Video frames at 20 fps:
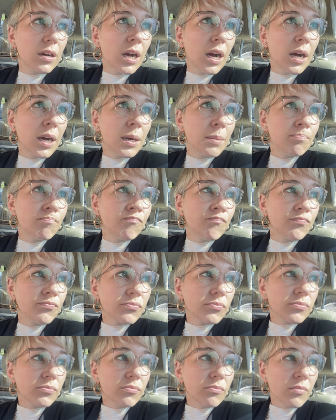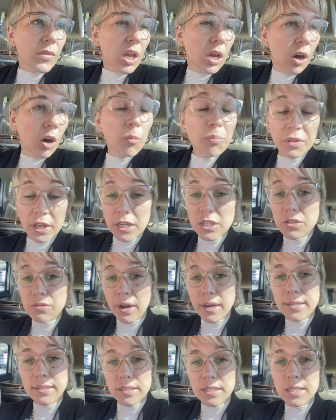um, hopeless,
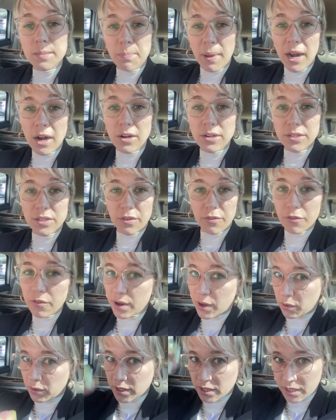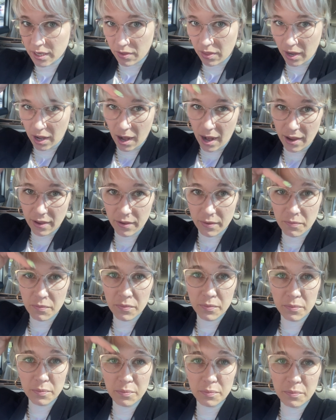right? Despair is the frequency that I
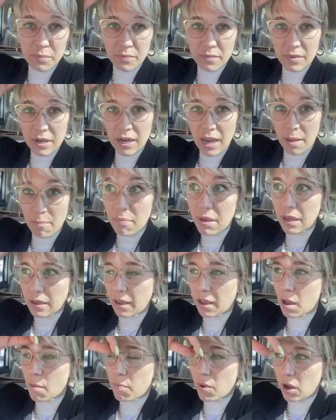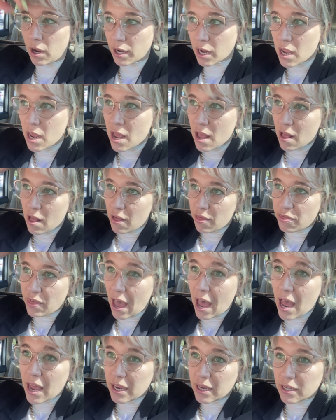am picking up on.
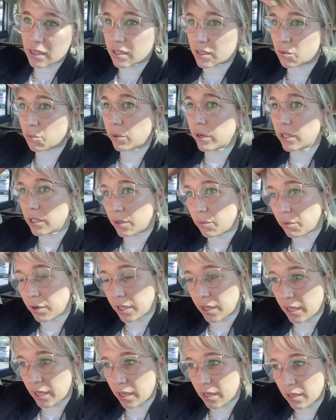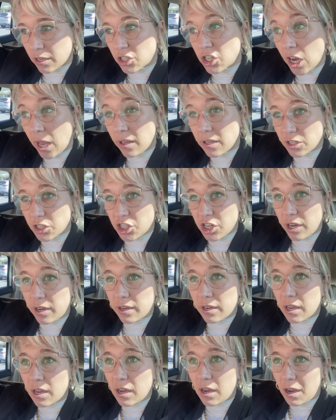That is really, really
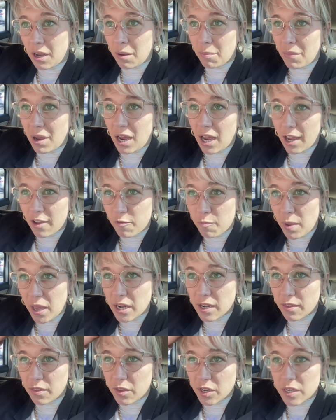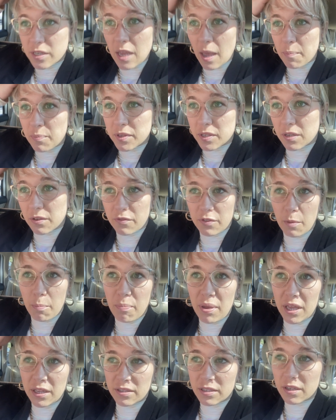challenging. Um, I've been in the depths of the
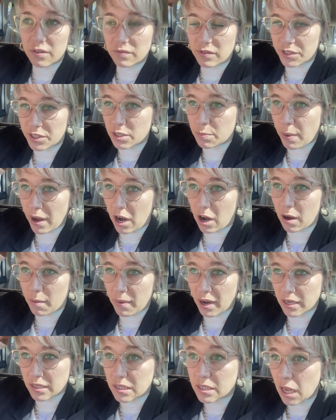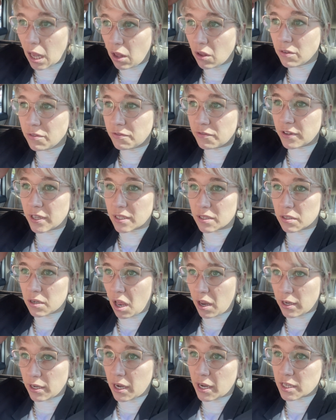pits of despair myself. It's
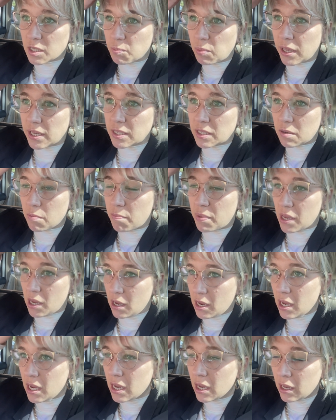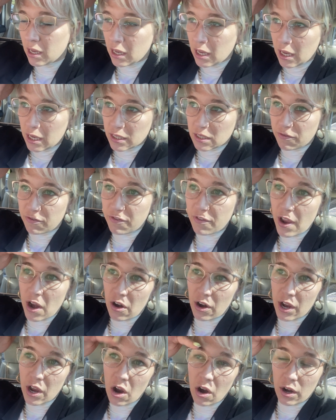not a nice place to be. It's
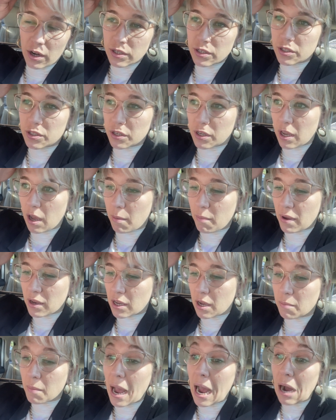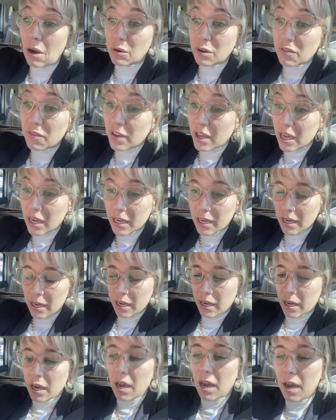very hard to come come out of it.
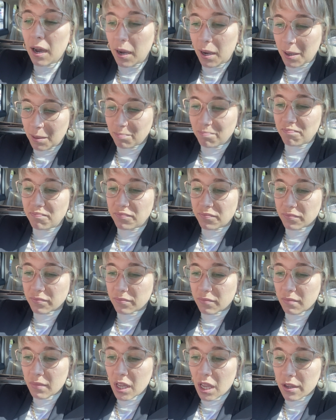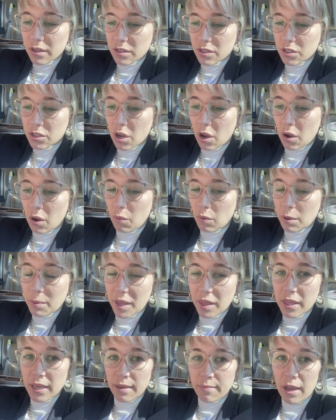Um, so what am
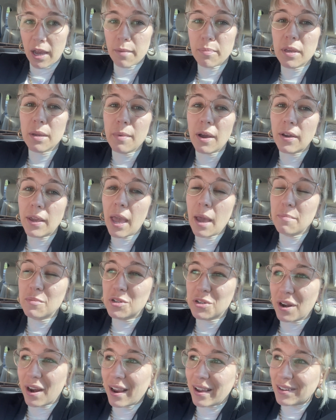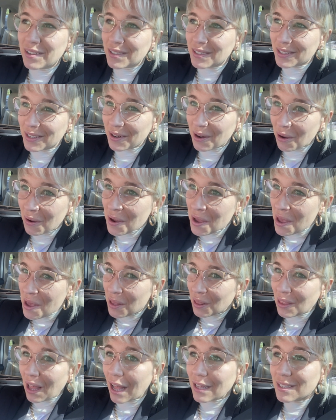I thinking about? I'm thinking about chemtrails, you know,
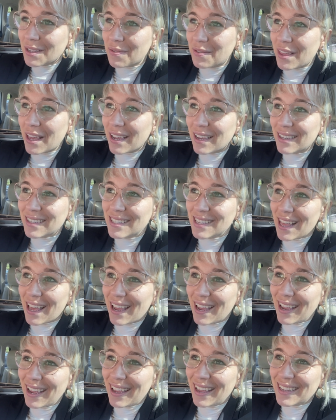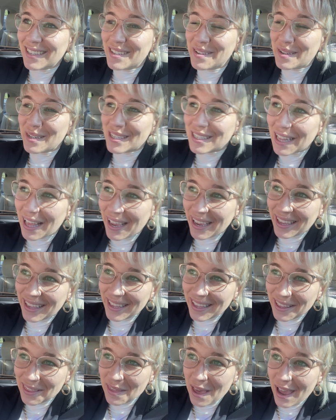lots of things that it's just like
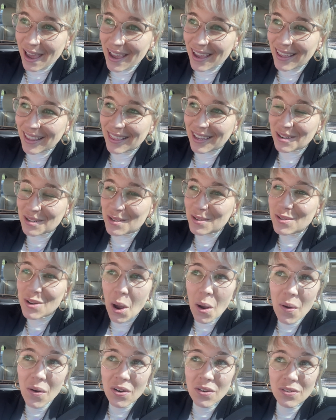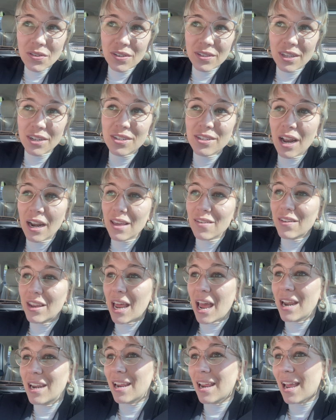they there's no there's not even
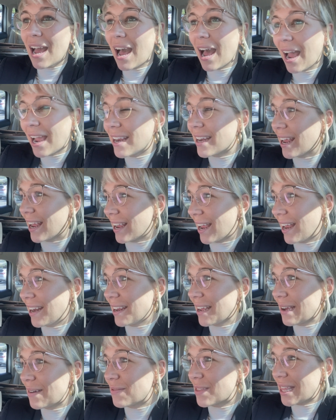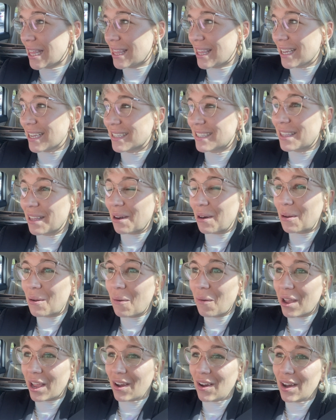any hiding any of the things that are
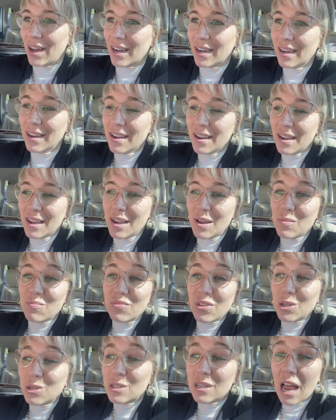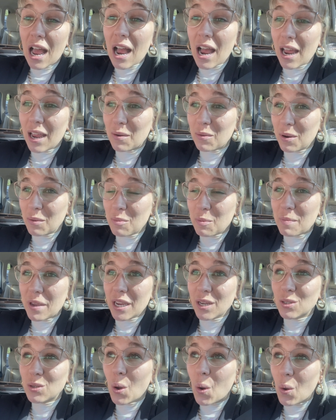going on. There's not. We're
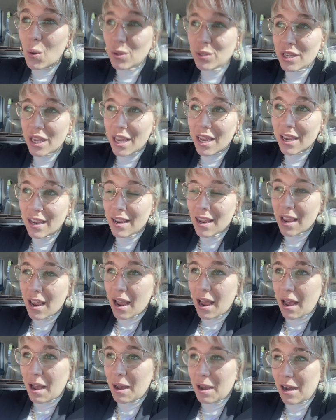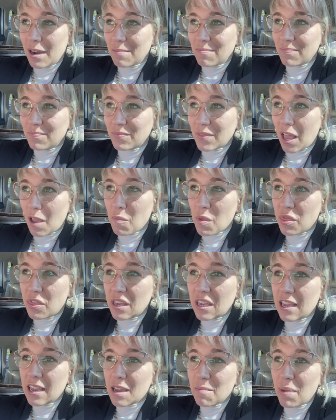being told it. Um, I've been
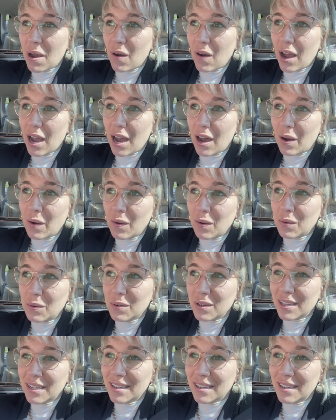thinking about how